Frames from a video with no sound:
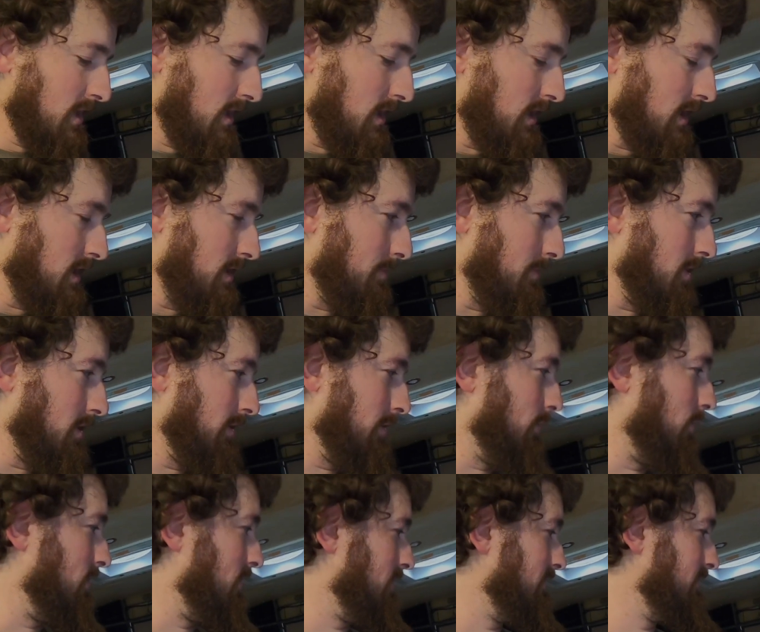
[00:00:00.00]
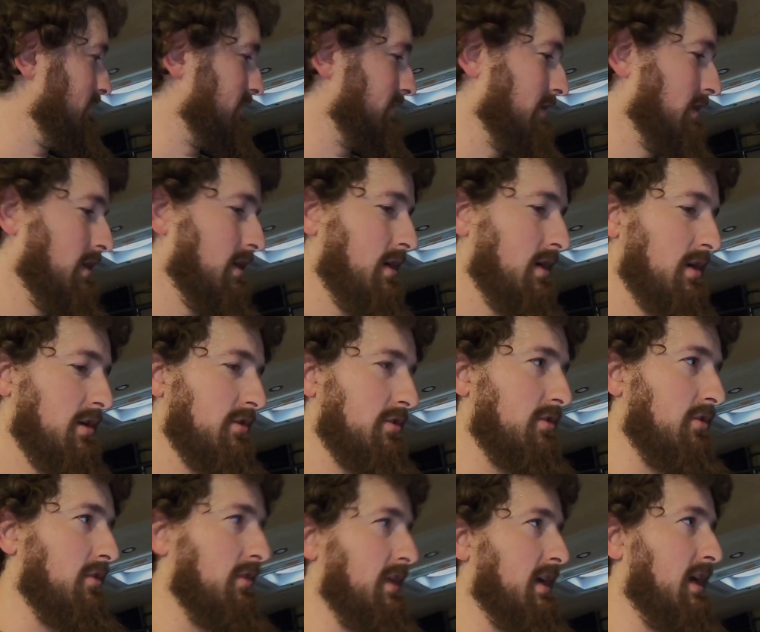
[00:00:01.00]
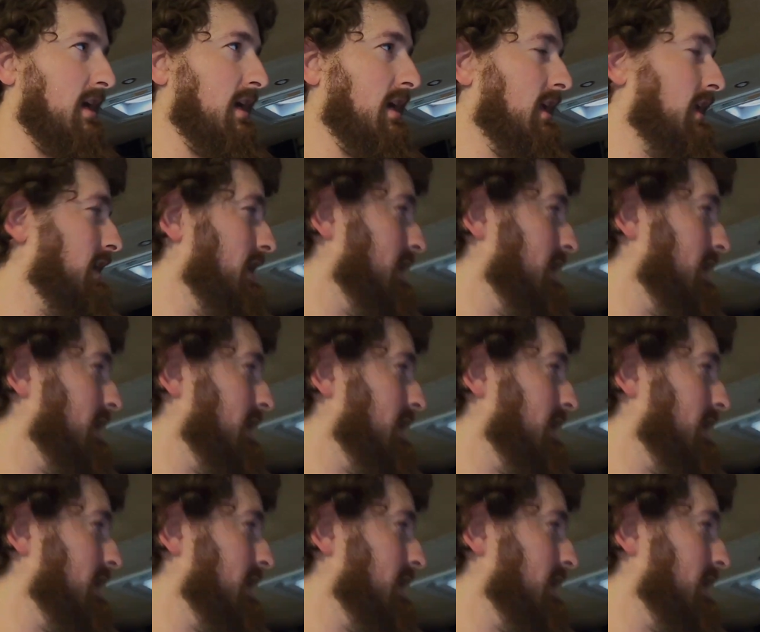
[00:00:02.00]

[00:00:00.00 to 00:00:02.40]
on the walls so that